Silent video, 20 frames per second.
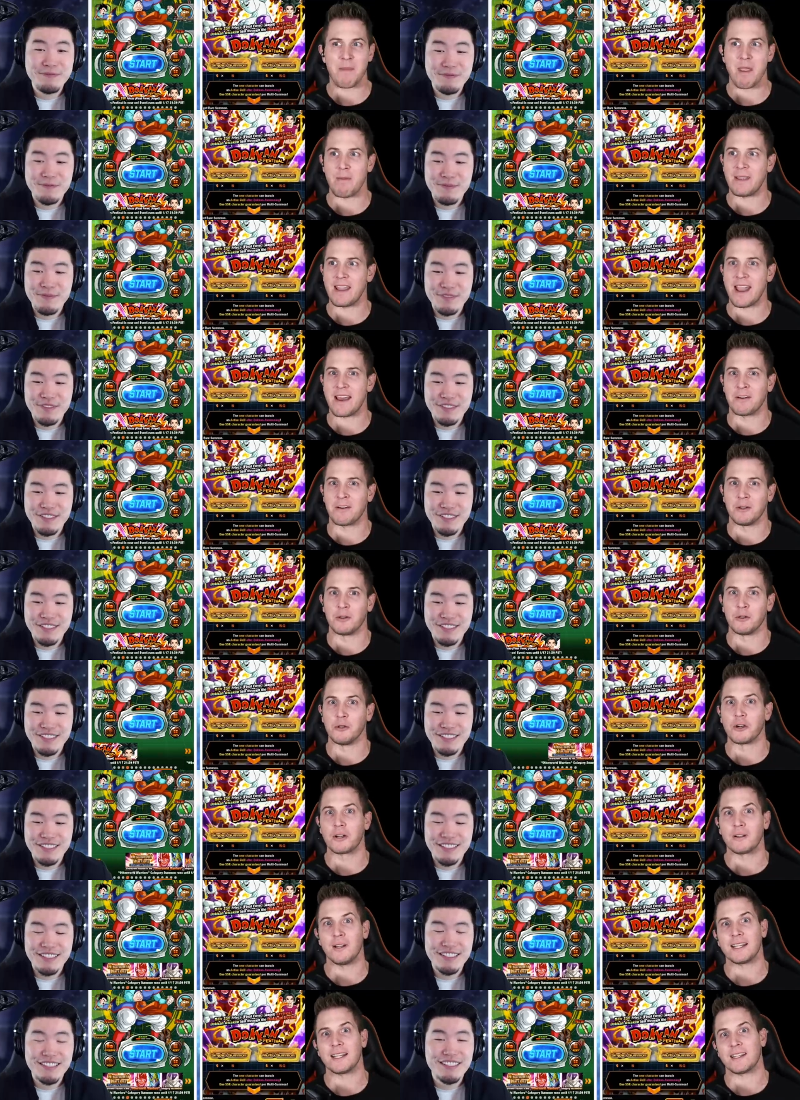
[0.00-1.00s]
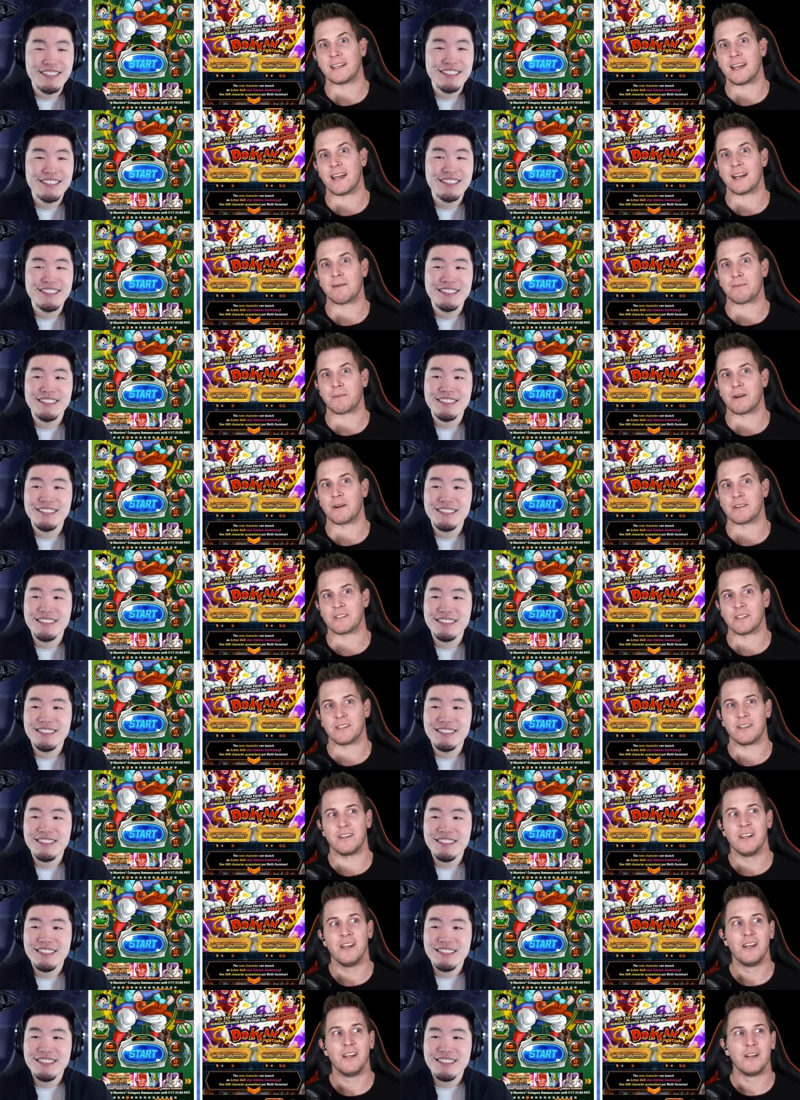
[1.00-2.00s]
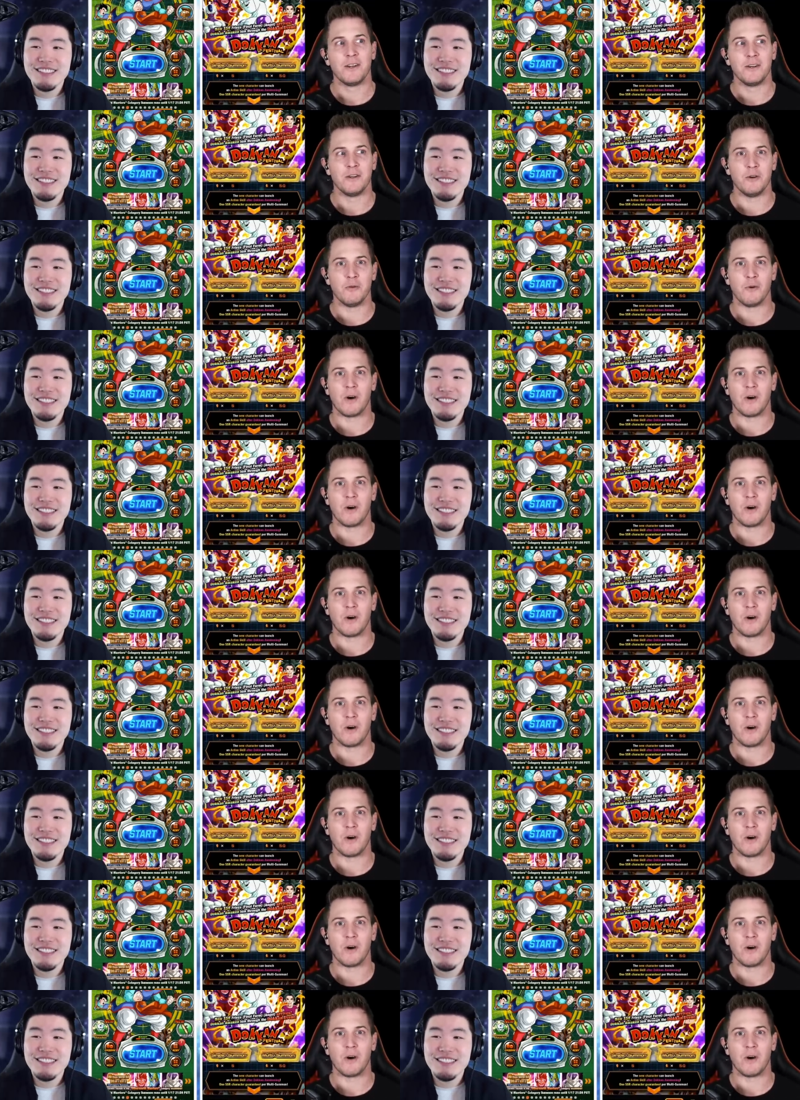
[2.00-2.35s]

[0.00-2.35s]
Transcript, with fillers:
Speaker 1: maybe I don't look like the kind of person who